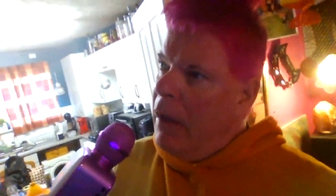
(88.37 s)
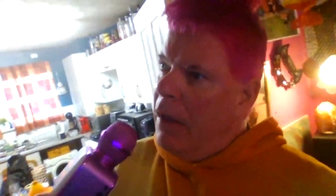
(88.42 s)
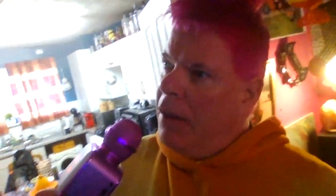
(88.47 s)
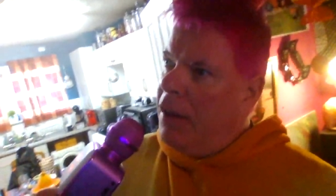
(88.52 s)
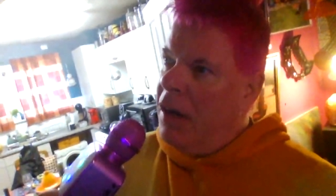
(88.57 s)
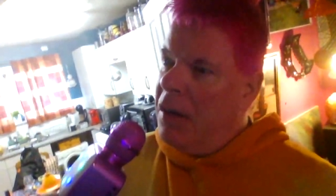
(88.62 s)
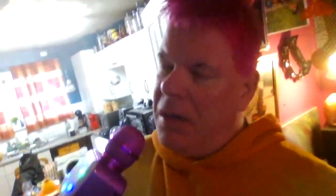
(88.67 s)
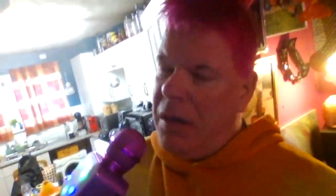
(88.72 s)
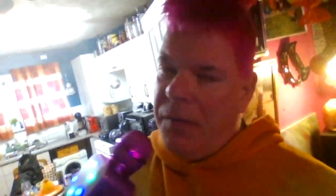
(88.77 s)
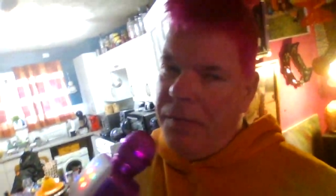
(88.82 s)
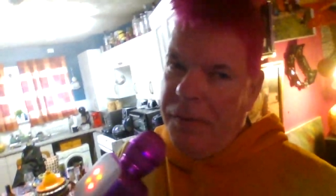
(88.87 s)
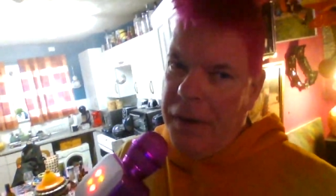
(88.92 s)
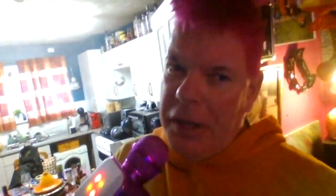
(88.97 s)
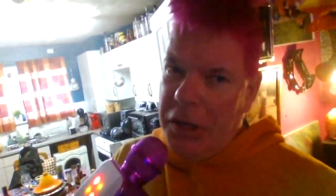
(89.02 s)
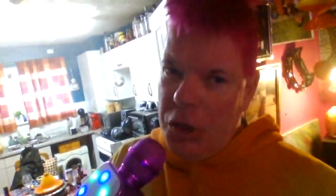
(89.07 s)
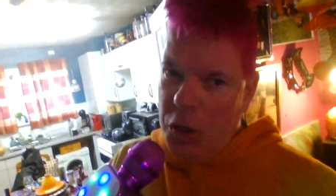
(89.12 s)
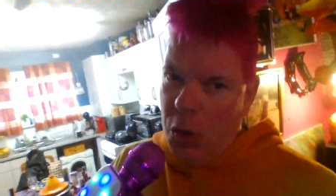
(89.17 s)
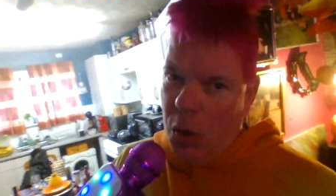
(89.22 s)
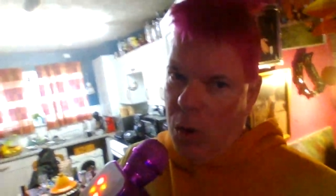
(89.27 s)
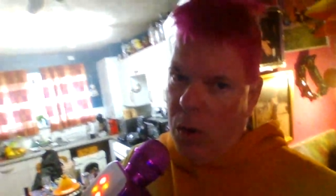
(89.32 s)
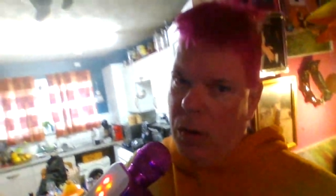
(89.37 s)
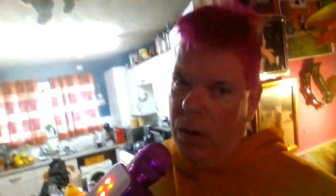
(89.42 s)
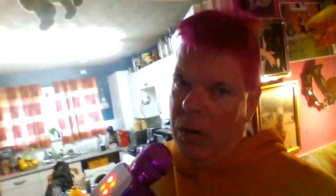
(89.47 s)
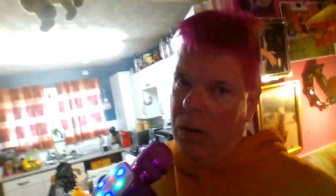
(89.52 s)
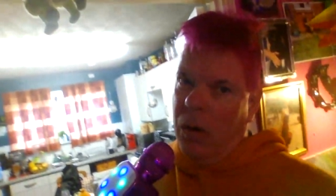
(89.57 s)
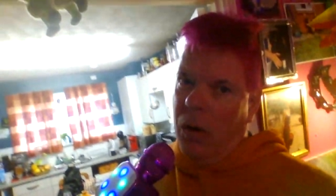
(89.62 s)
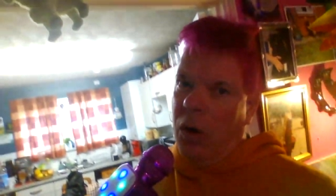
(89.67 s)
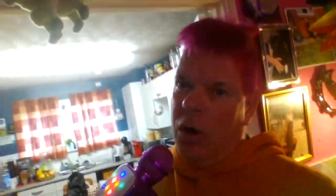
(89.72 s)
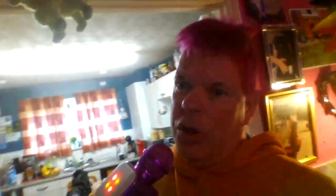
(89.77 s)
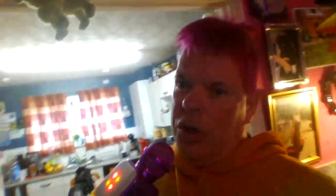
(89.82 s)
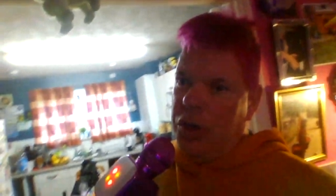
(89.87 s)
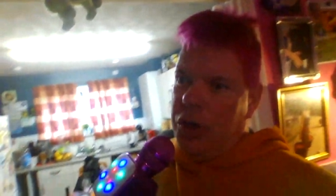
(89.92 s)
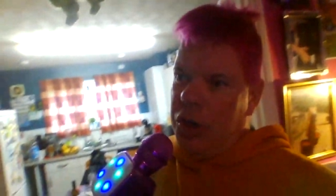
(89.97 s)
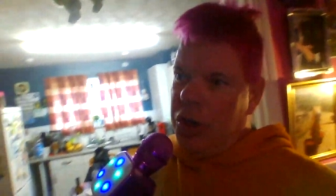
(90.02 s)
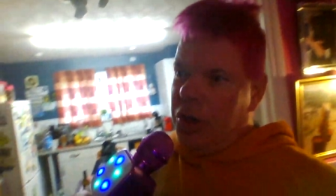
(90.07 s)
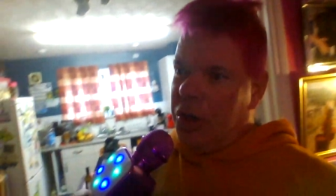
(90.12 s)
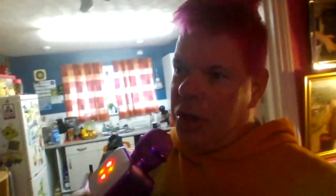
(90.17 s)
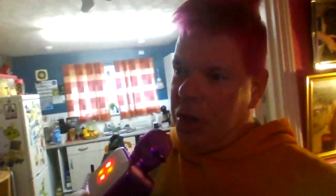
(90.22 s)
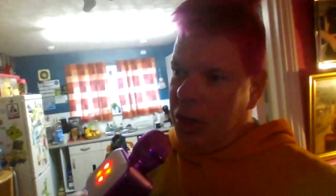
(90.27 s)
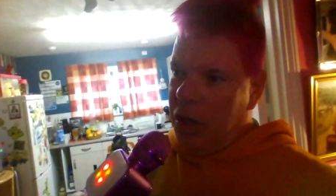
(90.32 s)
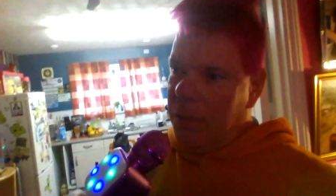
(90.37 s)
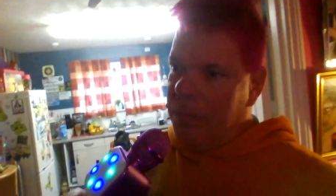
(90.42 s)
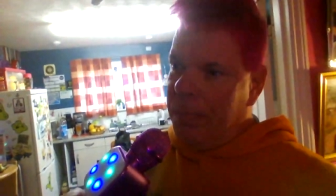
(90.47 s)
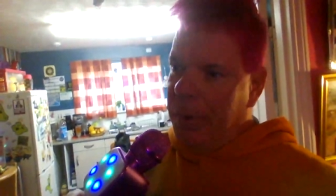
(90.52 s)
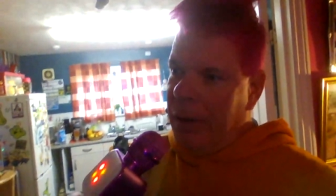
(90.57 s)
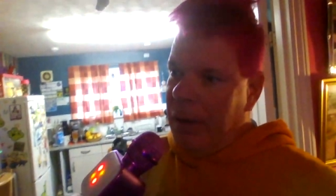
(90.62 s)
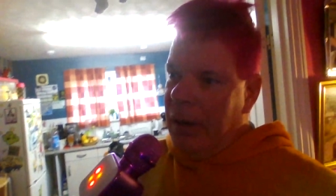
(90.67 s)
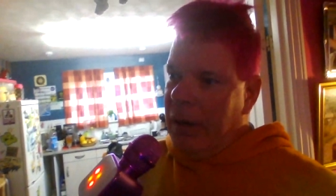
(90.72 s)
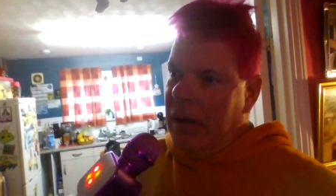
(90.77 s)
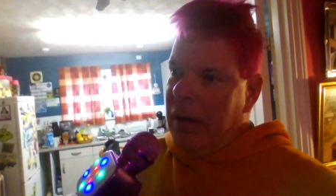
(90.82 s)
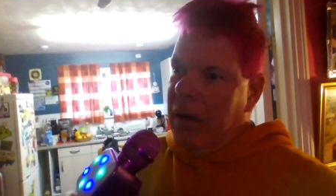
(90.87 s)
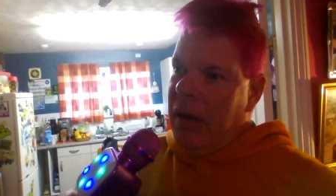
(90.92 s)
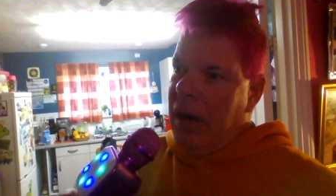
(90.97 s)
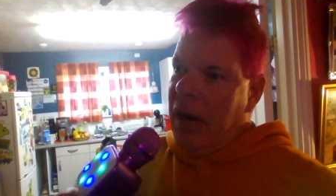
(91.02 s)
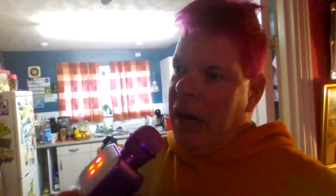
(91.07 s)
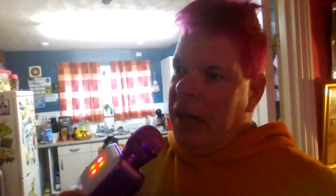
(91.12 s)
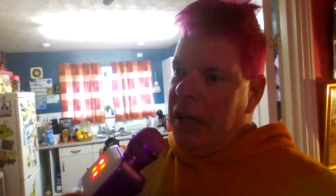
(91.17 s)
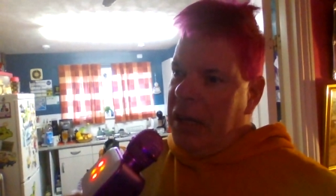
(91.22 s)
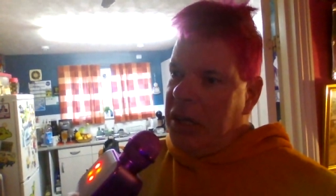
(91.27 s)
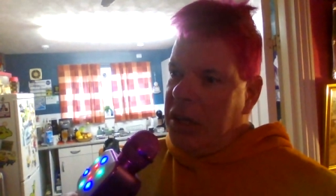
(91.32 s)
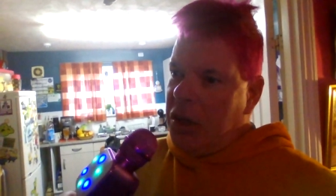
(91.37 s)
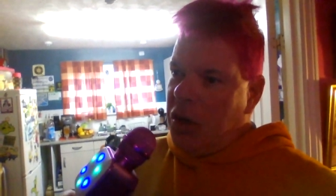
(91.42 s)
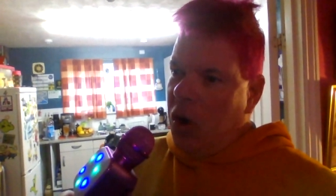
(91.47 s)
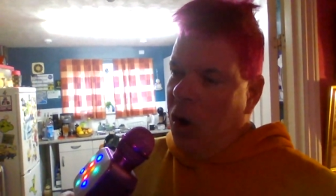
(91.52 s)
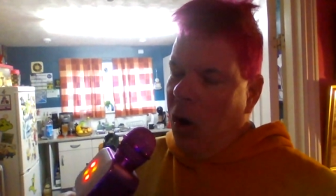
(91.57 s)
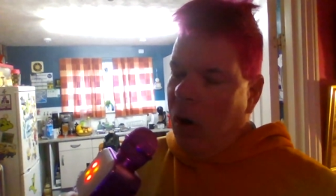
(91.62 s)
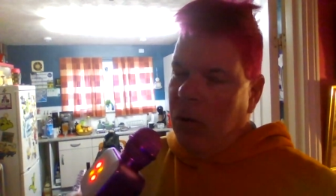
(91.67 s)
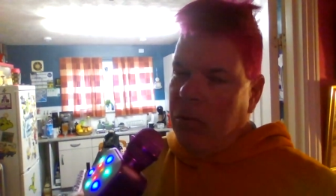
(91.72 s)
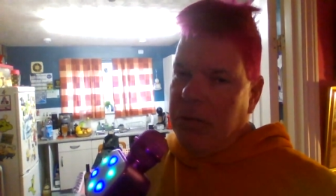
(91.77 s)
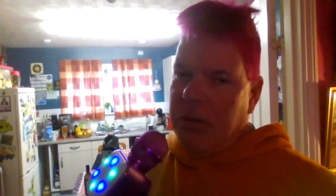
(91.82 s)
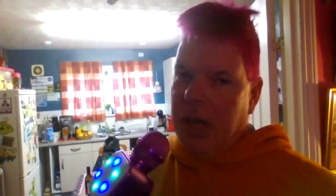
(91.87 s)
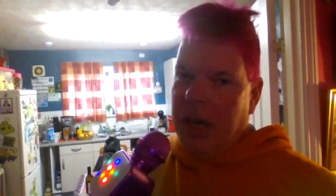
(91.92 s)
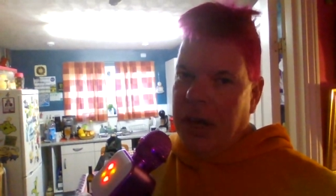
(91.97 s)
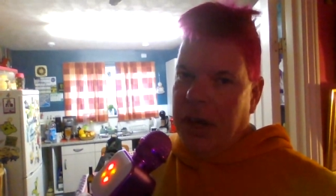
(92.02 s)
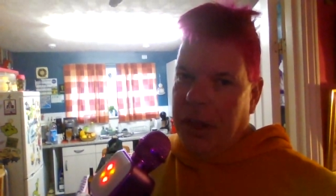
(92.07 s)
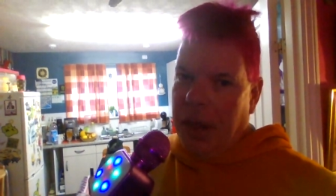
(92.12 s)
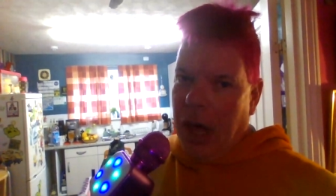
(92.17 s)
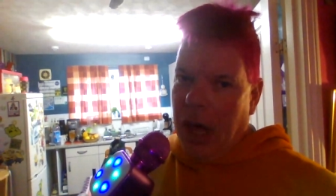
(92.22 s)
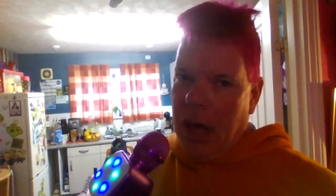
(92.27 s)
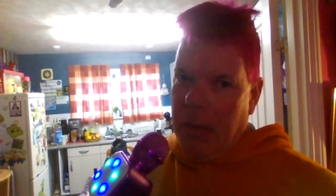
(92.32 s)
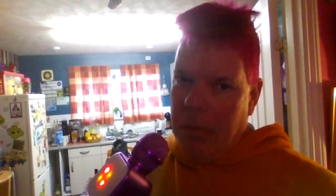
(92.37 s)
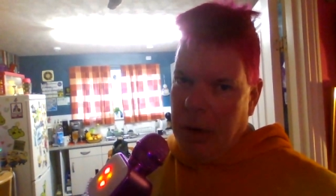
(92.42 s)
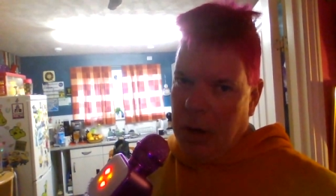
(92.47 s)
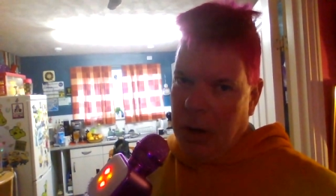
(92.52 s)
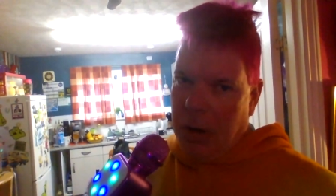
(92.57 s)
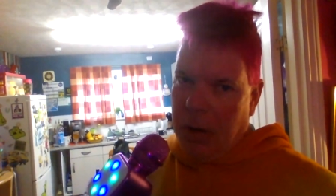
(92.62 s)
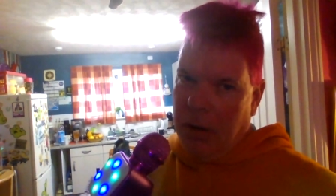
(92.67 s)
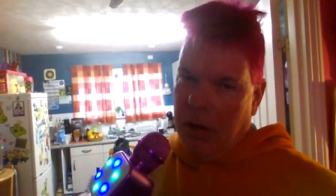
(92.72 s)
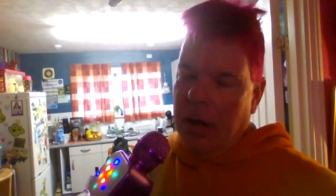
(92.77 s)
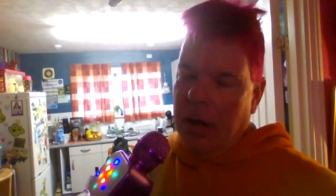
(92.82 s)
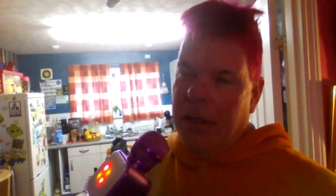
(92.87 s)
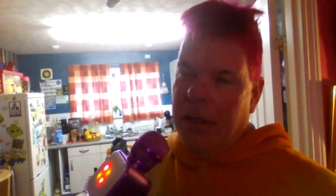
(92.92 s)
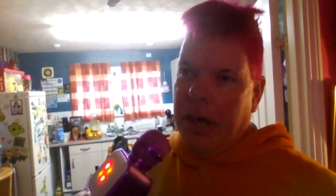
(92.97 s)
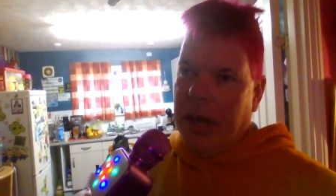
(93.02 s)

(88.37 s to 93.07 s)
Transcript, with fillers: there's a video on YouTube and it's called The Glamour,